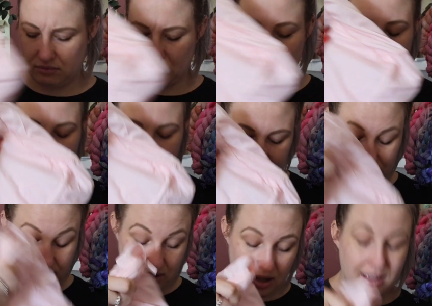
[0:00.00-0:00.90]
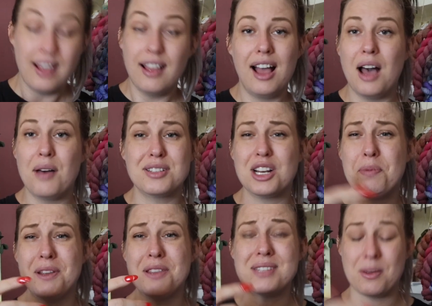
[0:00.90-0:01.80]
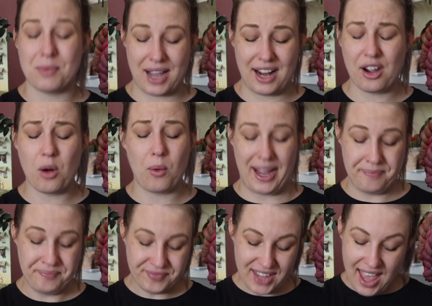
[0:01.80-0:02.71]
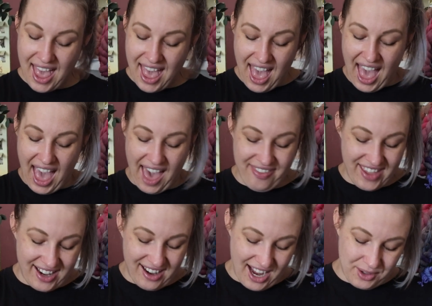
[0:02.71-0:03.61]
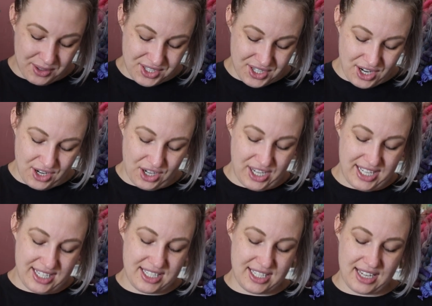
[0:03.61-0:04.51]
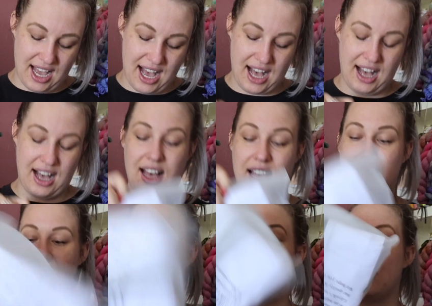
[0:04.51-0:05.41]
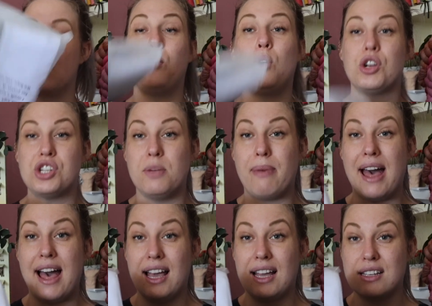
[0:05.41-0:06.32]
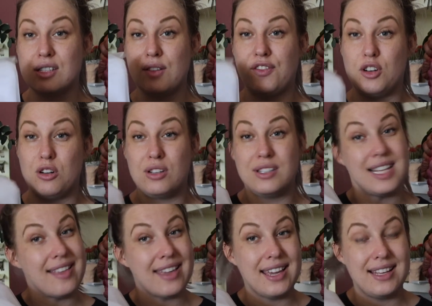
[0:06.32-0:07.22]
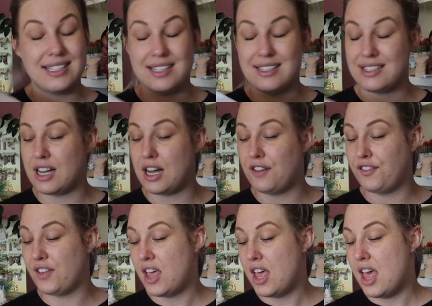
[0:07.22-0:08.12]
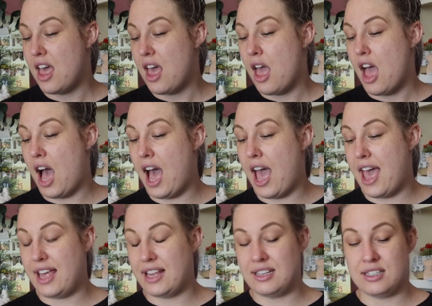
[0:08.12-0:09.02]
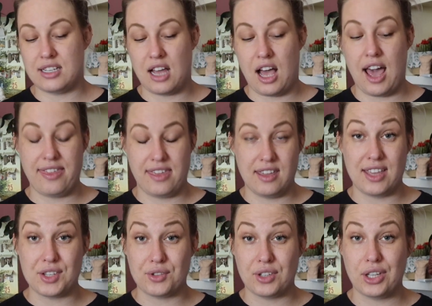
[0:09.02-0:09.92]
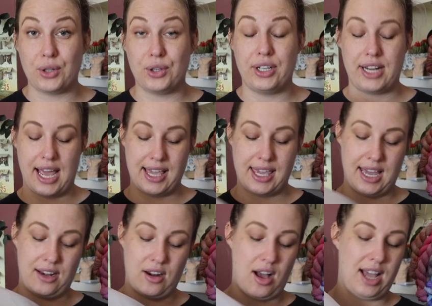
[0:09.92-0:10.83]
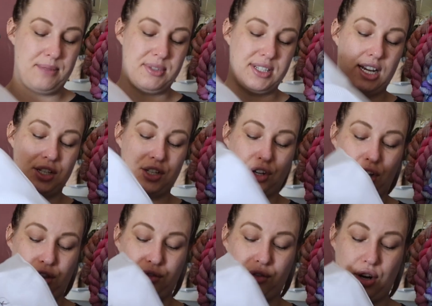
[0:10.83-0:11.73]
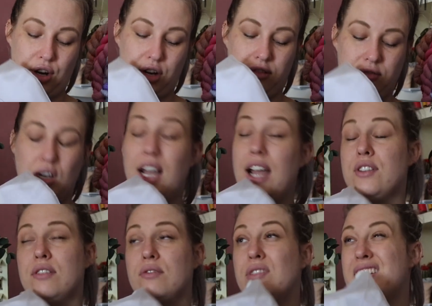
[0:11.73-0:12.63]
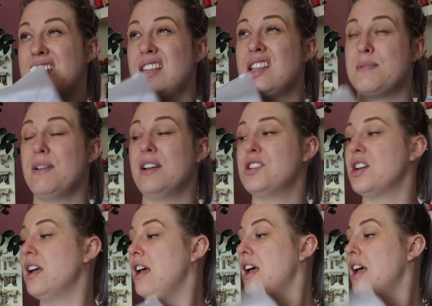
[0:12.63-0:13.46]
am I? I was going to put them somewhere. I don't know why. And then I also got like washer bags for delicates and stuff. And I think that's really good. Again, I'm starting to go through, I haven't really said this much.